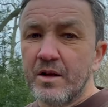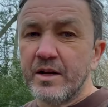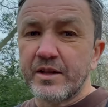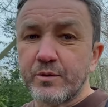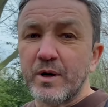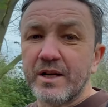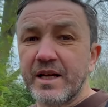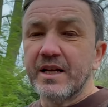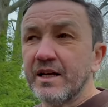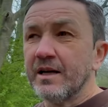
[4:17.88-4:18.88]
Another one
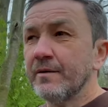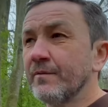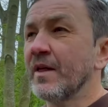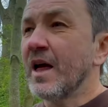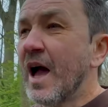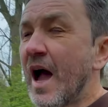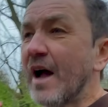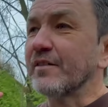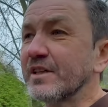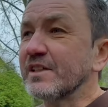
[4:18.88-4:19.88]
here.
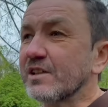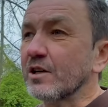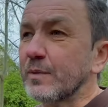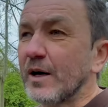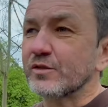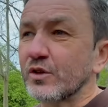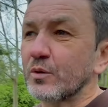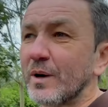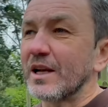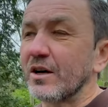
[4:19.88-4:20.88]
Having these log piles all the
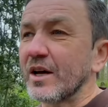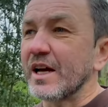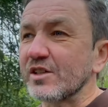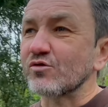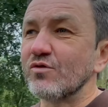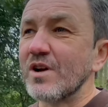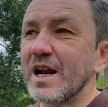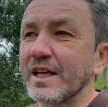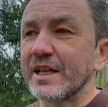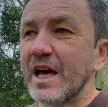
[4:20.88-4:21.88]
way along here is
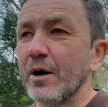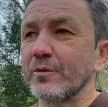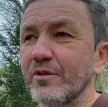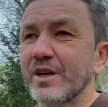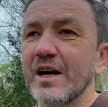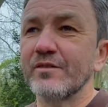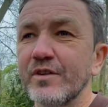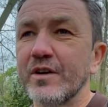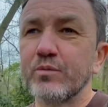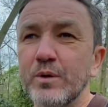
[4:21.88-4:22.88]
really going to help the
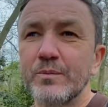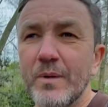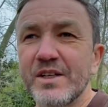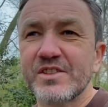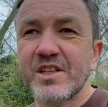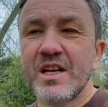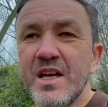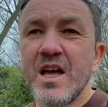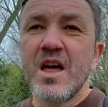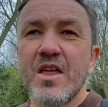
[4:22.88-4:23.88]
recovery of wood mice.
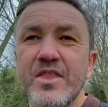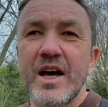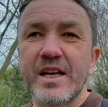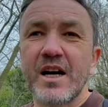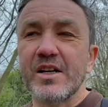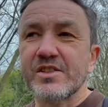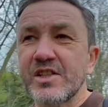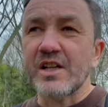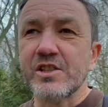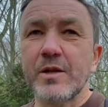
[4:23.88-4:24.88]
They are
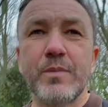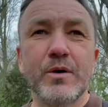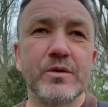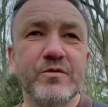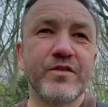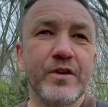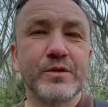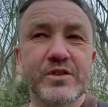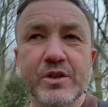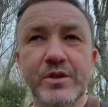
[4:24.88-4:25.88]
such an important food
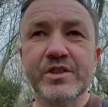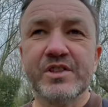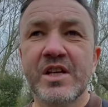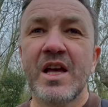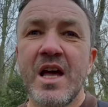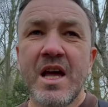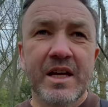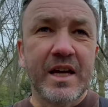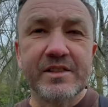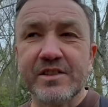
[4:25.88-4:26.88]
source,
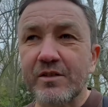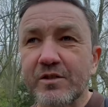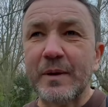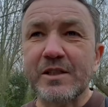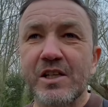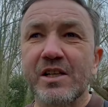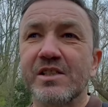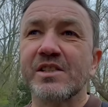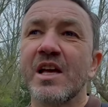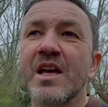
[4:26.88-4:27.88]
keystone
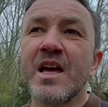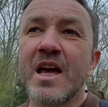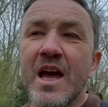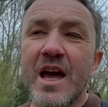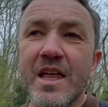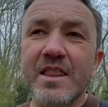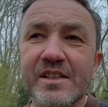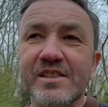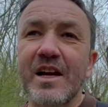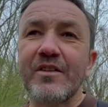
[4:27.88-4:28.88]
species in
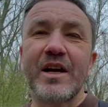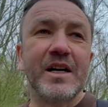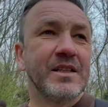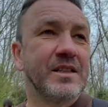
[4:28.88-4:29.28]
this area.